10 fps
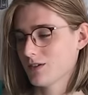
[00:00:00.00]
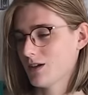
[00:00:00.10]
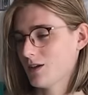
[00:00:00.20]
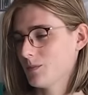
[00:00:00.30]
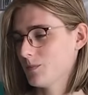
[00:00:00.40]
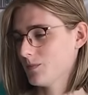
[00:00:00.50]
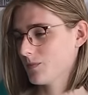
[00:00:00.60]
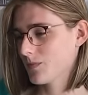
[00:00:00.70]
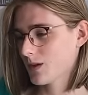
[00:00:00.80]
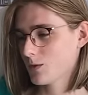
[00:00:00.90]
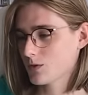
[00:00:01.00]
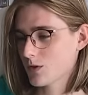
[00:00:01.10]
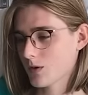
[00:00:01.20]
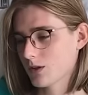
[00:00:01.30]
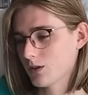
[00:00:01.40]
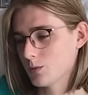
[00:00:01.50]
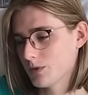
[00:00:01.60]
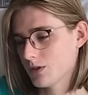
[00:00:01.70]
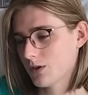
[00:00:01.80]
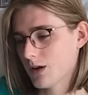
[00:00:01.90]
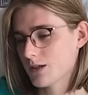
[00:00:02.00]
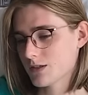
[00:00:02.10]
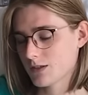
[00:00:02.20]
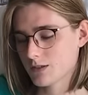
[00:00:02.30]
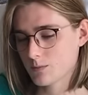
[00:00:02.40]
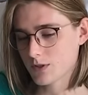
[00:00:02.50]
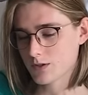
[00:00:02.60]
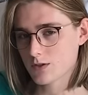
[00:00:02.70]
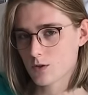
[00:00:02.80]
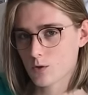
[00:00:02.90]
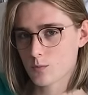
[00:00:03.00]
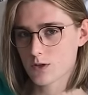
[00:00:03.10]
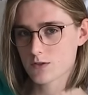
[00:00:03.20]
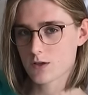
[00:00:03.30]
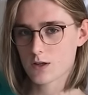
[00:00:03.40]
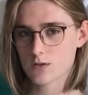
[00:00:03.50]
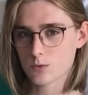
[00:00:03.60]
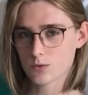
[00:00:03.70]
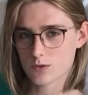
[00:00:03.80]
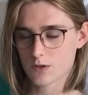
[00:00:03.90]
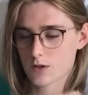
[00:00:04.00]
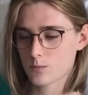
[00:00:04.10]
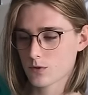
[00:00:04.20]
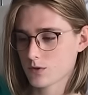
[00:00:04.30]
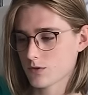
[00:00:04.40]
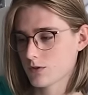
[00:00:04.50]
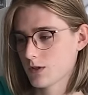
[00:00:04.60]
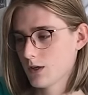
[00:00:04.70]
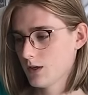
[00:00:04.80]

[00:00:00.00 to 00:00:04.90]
I was going a little bit crazy being stuck on my sides all the time because